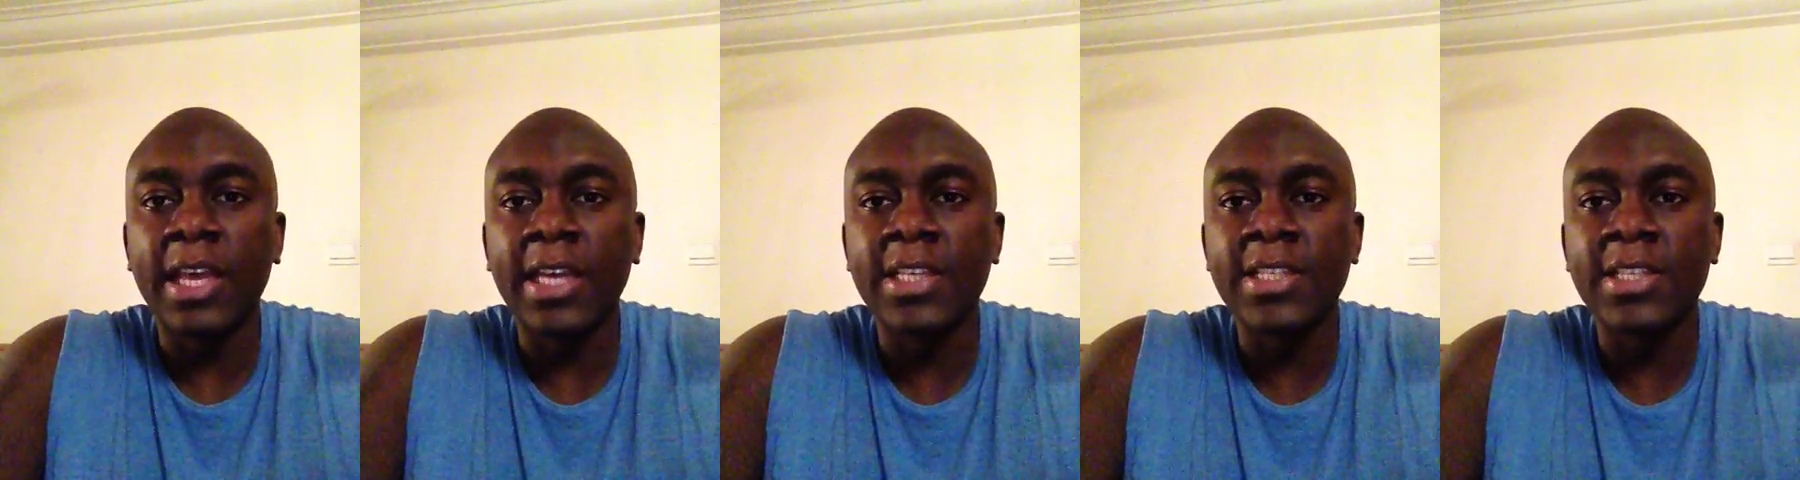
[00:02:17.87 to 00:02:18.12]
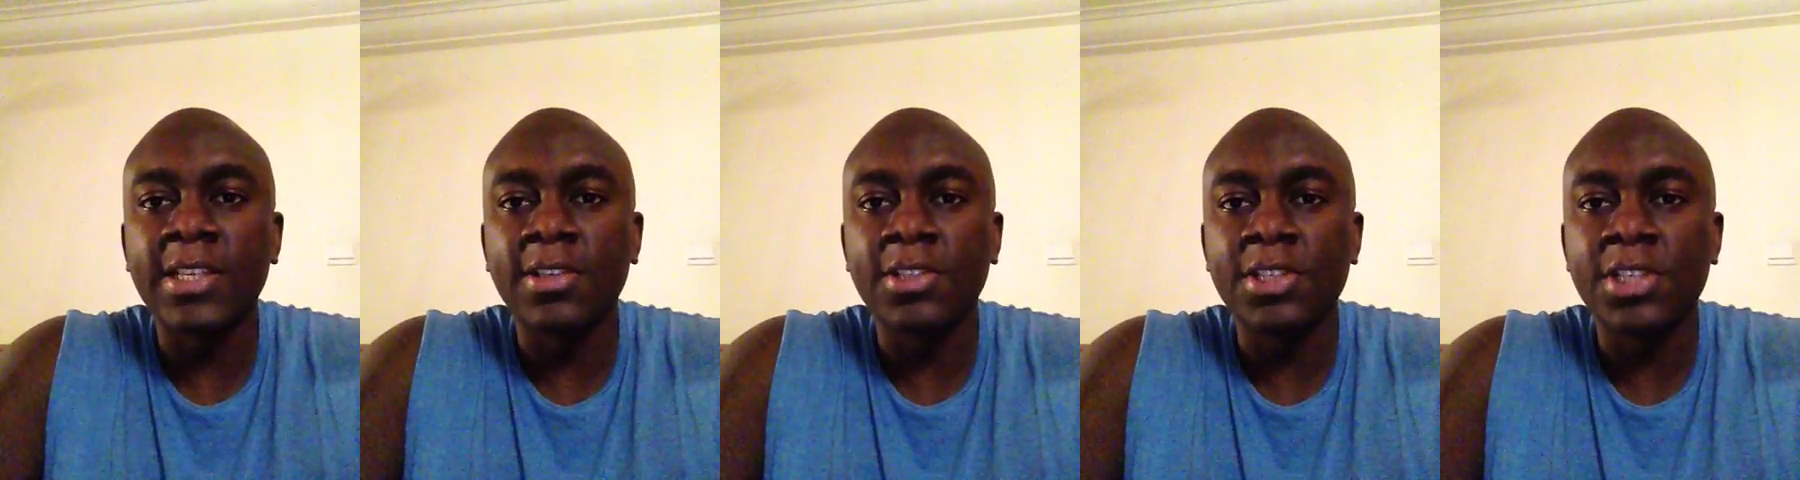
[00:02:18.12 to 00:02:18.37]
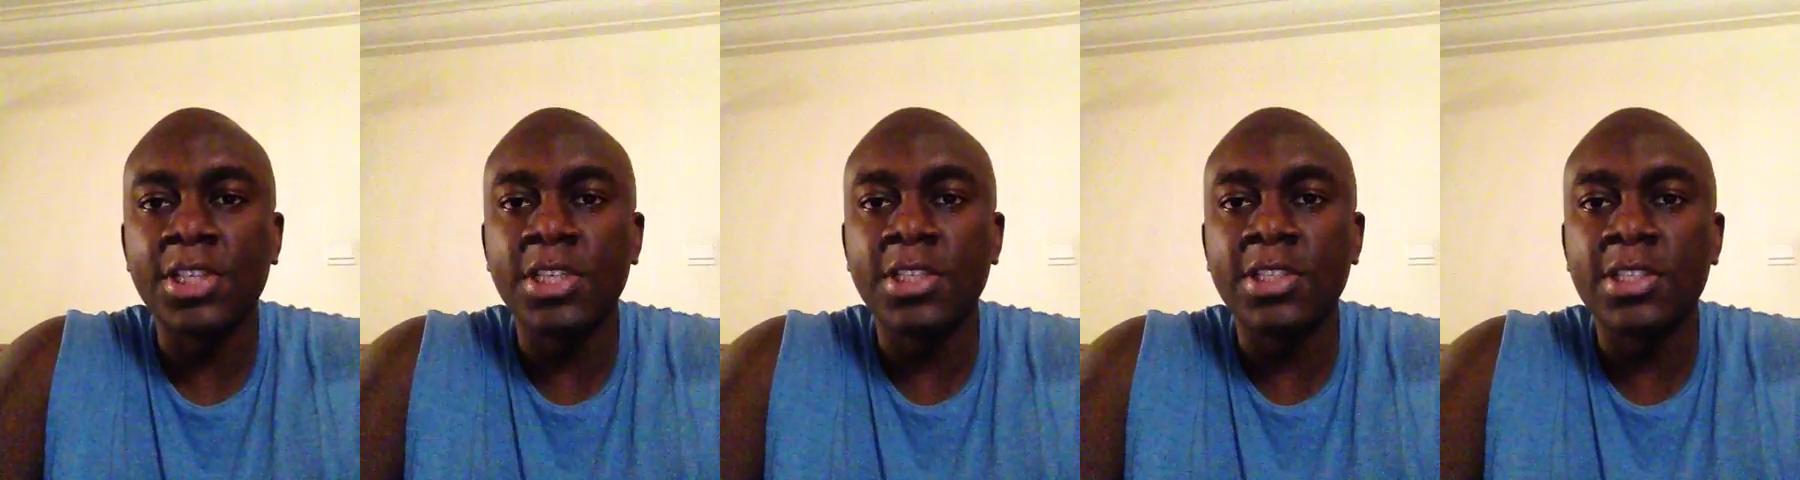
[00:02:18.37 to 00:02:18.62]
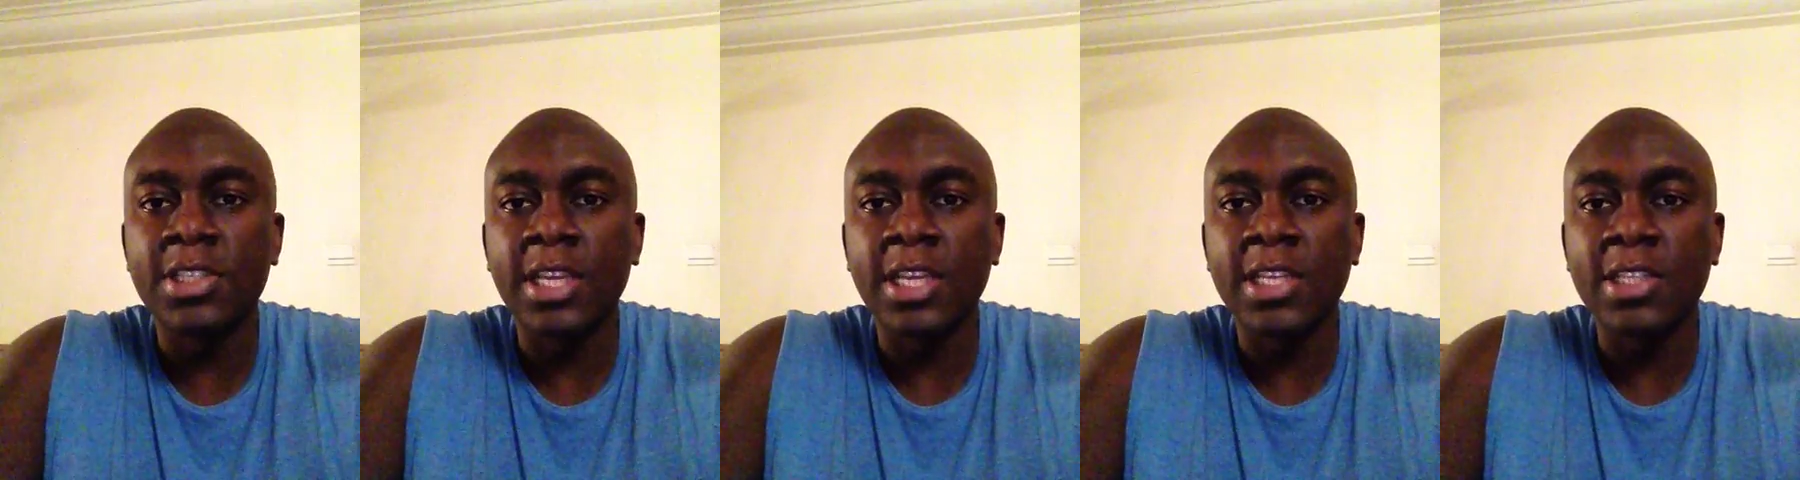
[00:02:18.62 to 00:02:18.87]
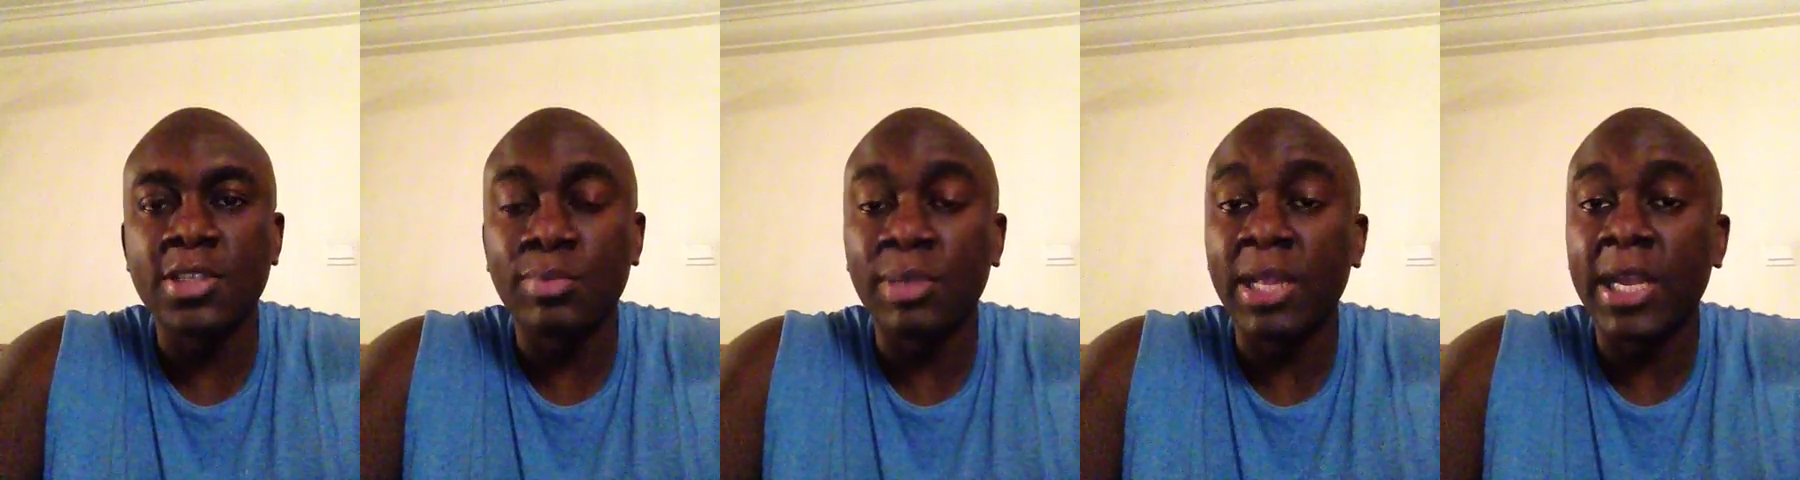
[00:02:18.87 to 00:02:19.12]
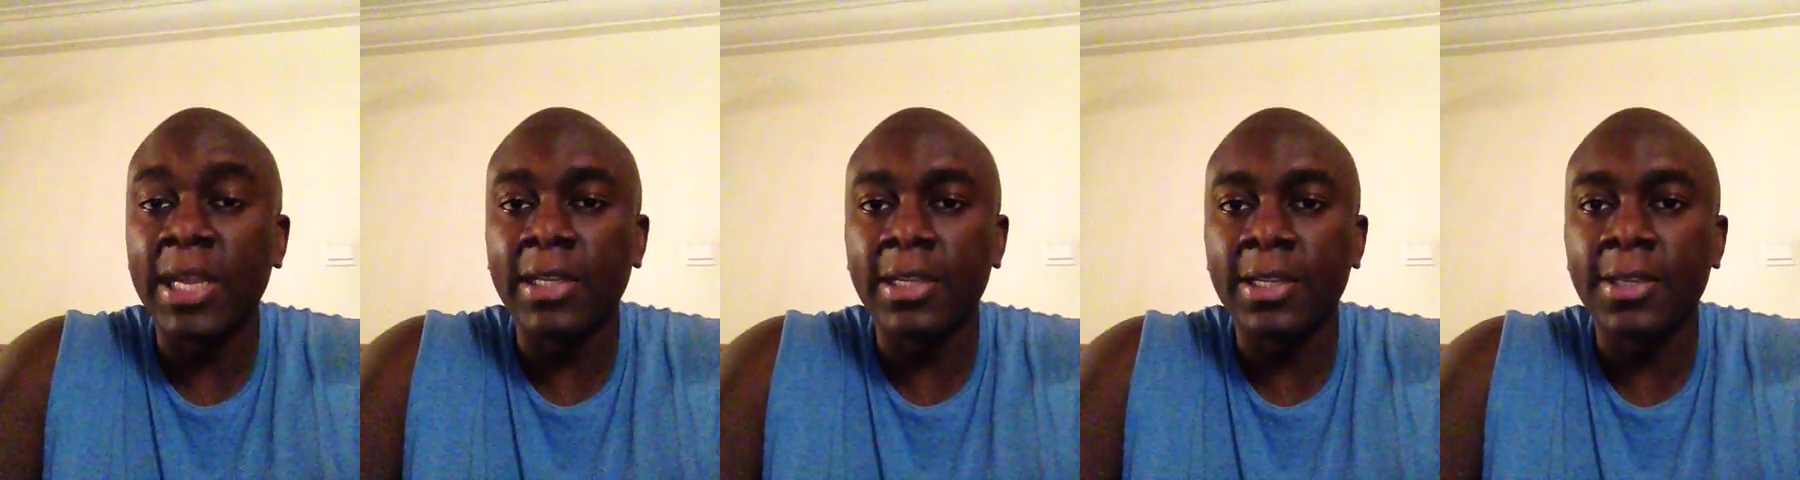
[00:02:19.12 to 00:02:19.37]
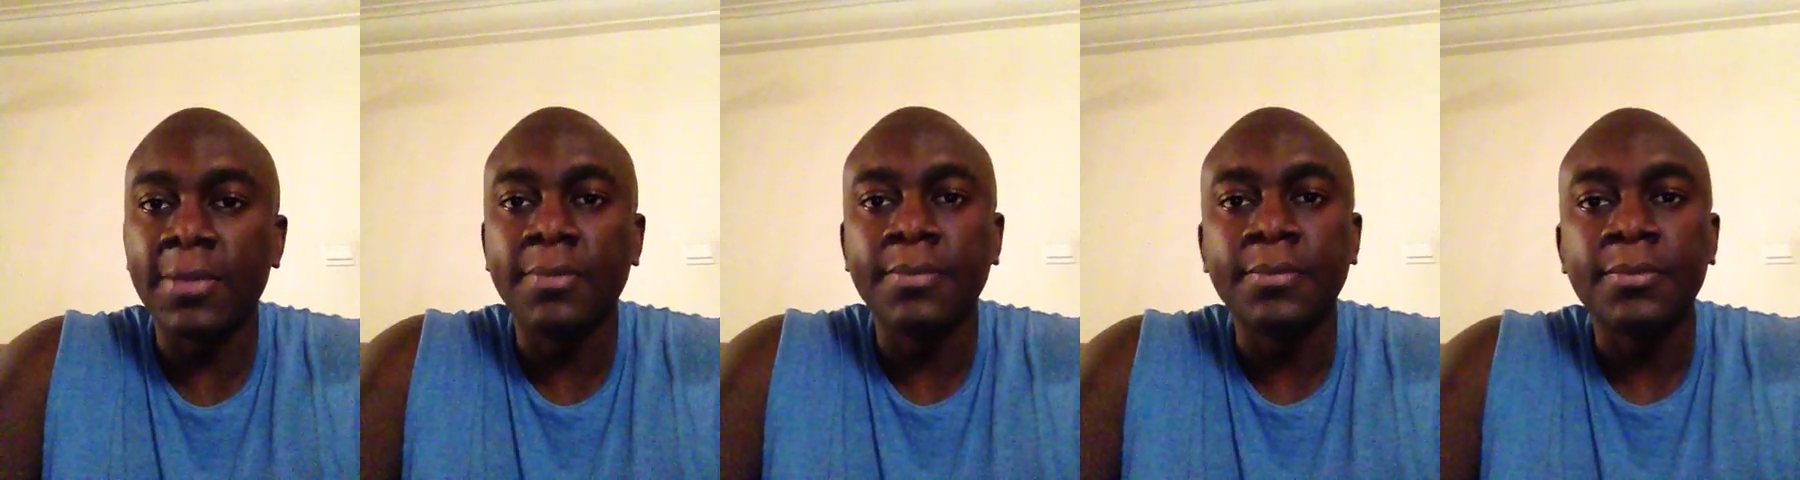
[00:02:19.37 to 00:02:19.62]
Excel sheet says blindly.